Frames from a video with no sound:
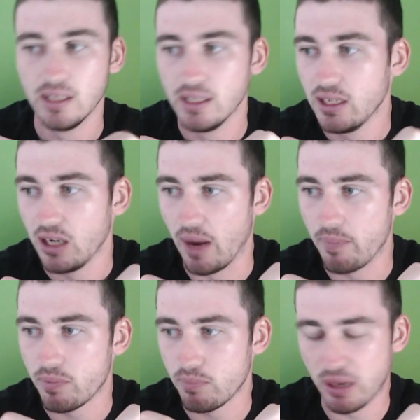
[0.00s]
All right,
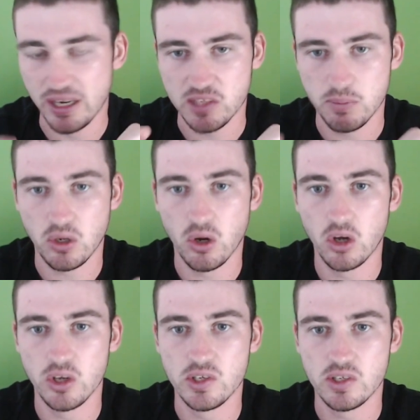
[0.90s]
but it's
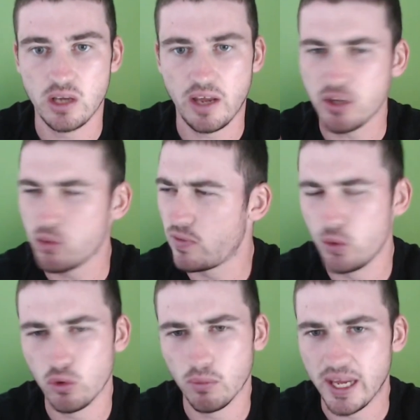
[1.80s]
because I think it was
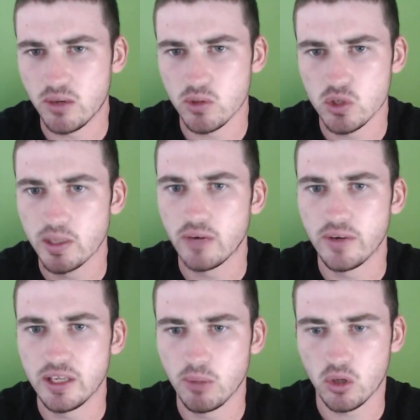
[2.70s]
Fonua-Blake was the one that ran
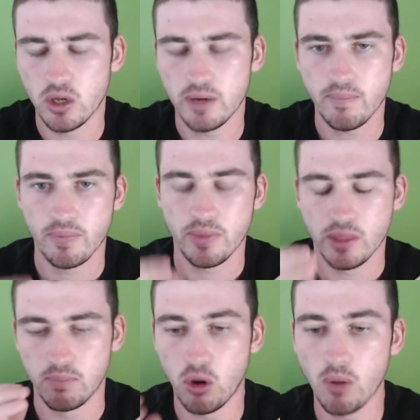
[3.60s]
the block line. The
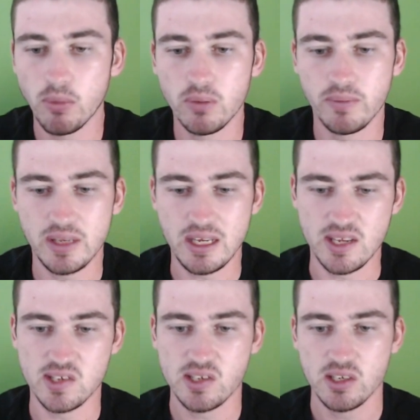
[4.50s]
problem
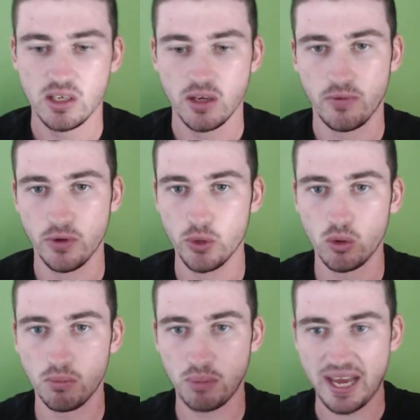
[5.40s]
is
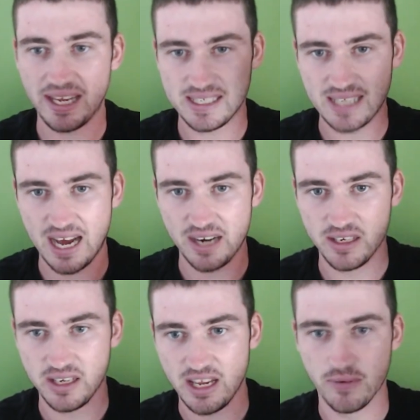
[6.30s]
Fonua-Blake started
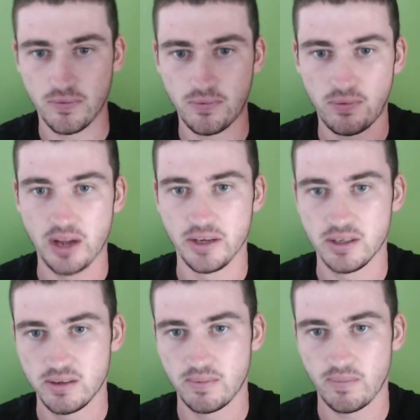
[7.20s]
in front
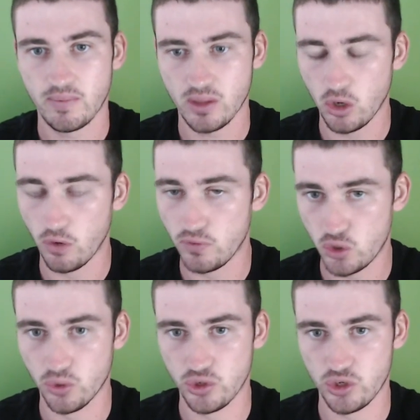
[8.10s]
of
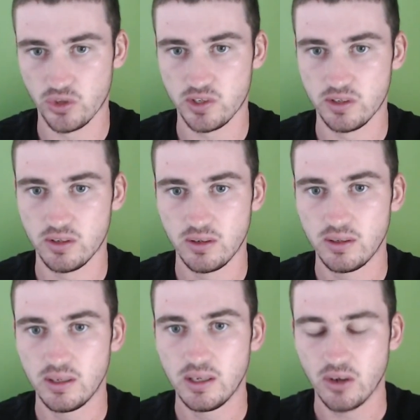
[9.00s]
Sean Johnson.
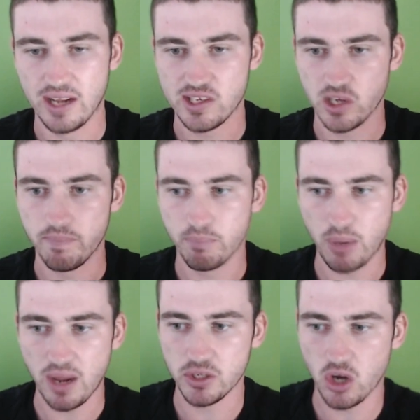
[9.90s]
All right, so
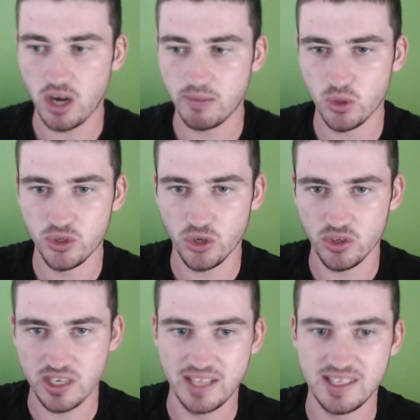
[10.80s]
by the time Sean
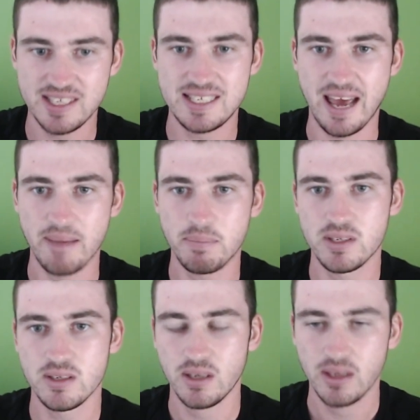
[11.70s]
Johnson had stepped
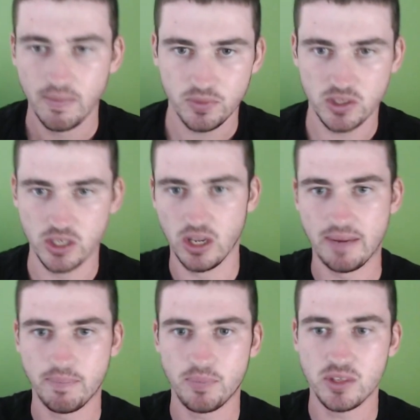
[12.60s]
to like
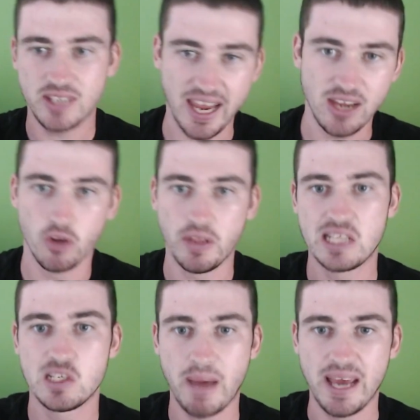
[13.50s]
take on that
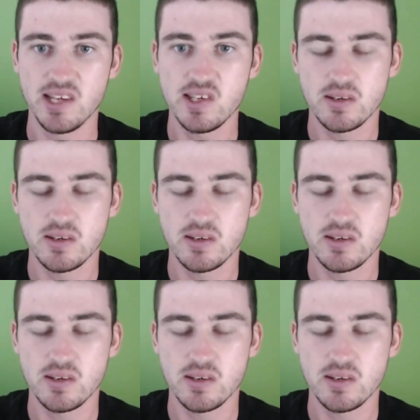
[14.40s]
space,